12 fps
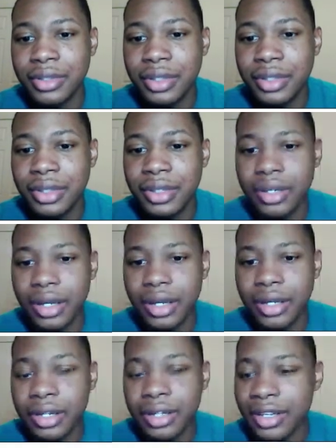And I
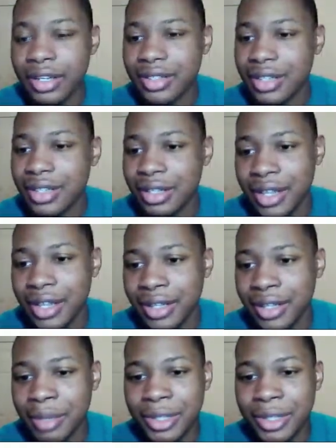guess they didn't like that because
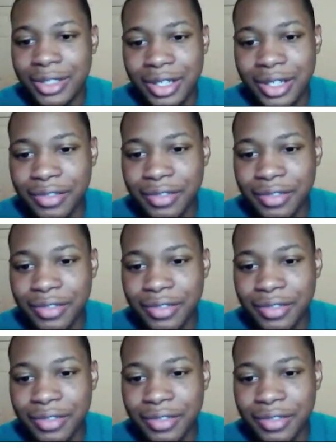they flagged